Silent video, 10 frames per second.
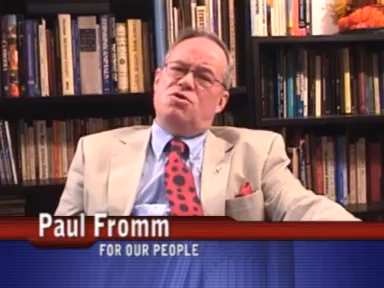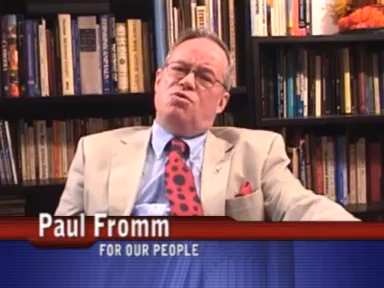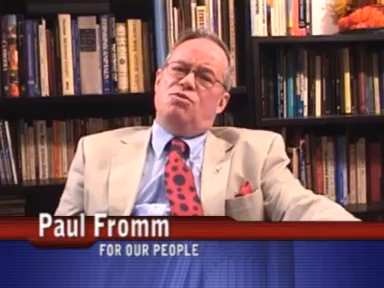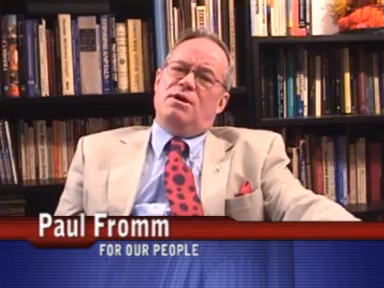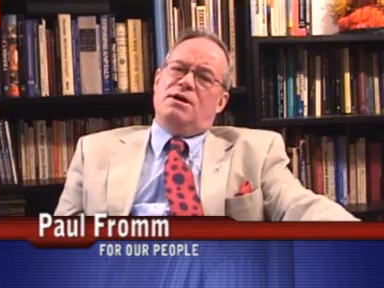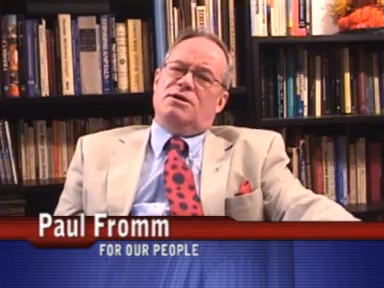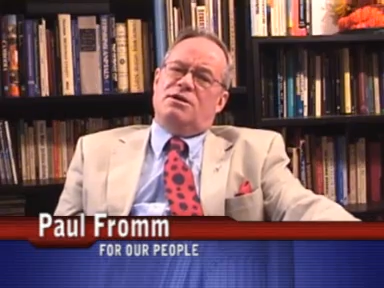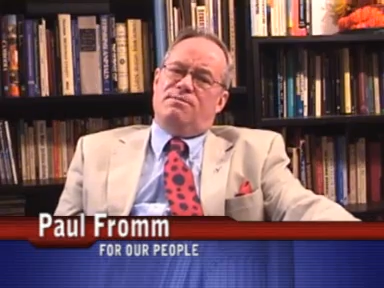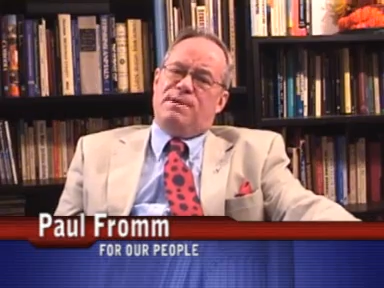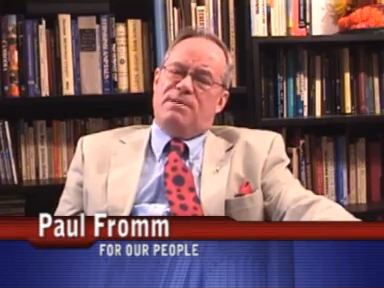due
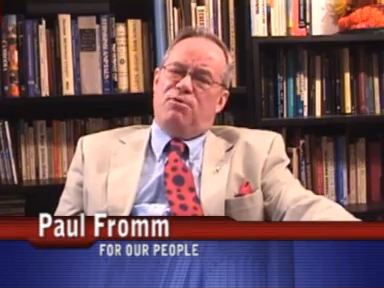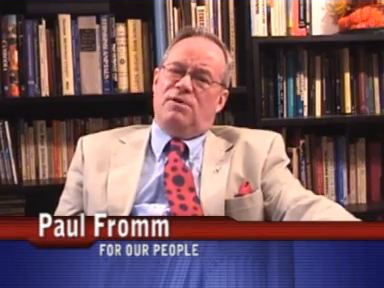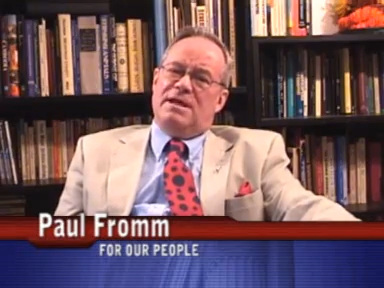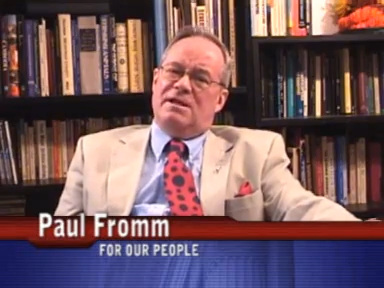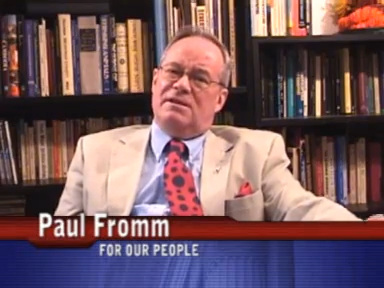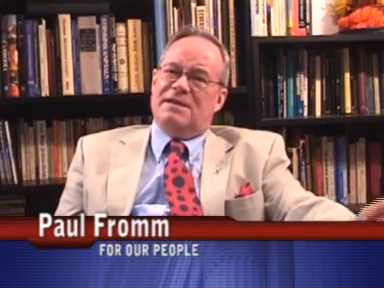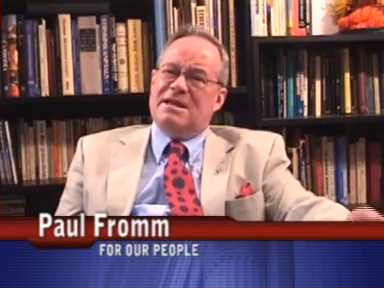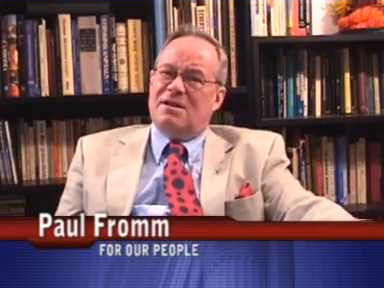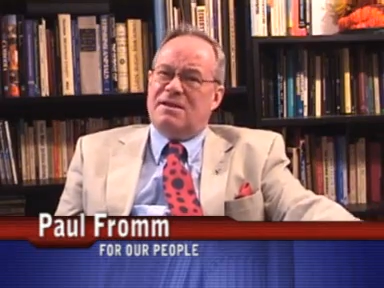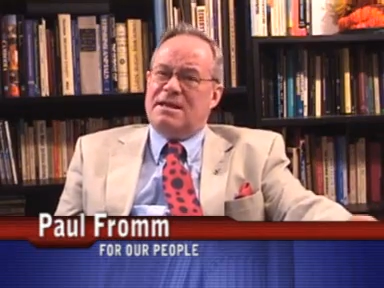to people
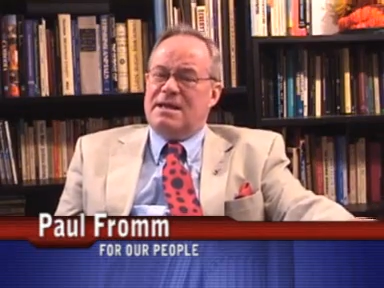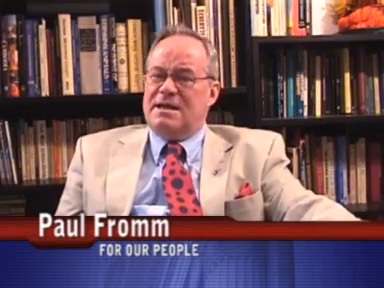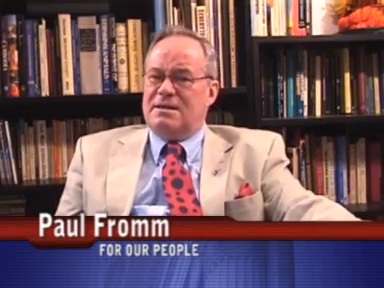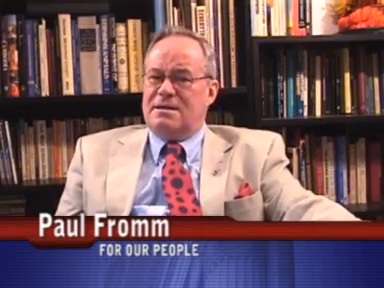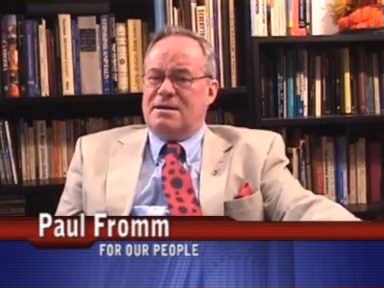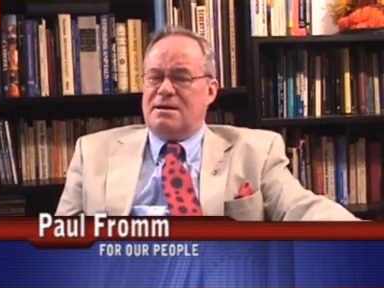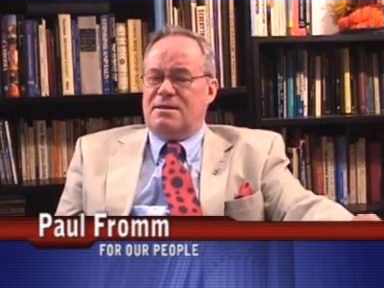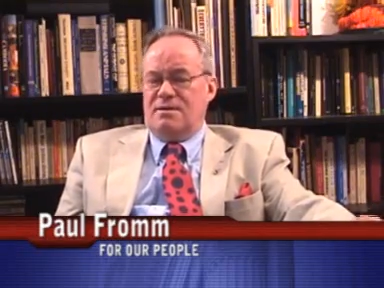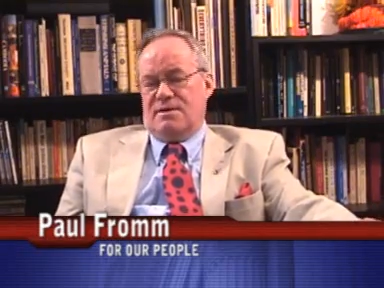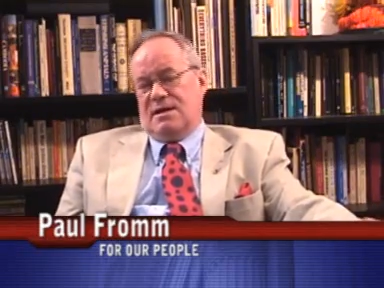illegally in
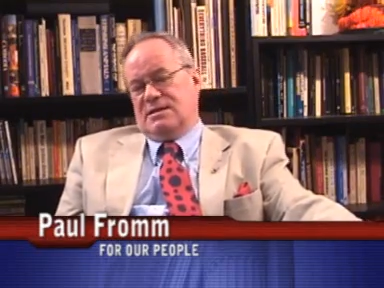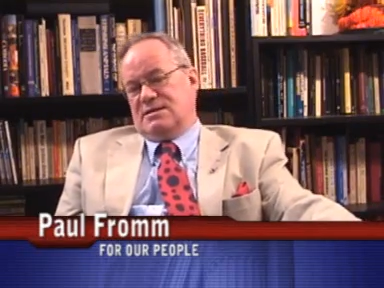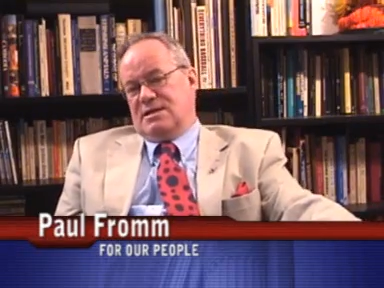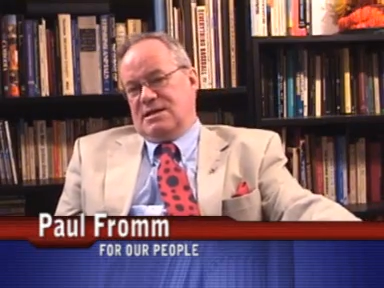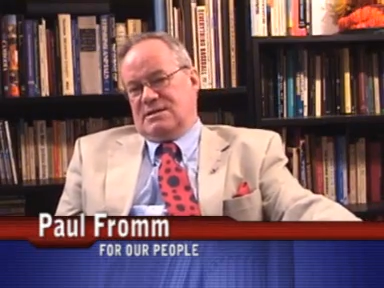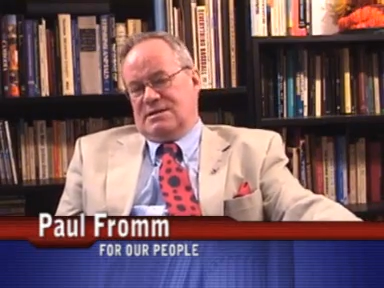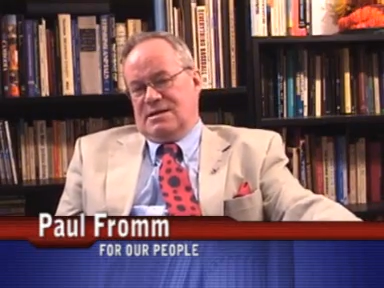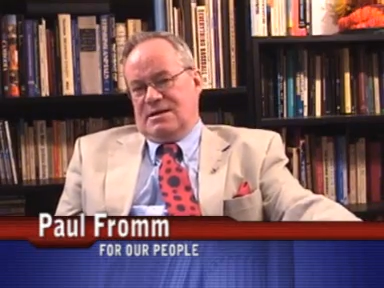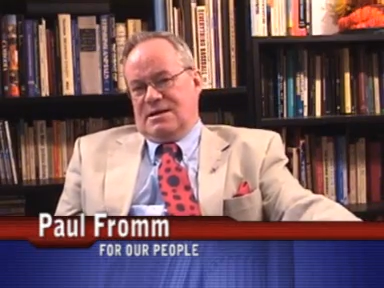the United States.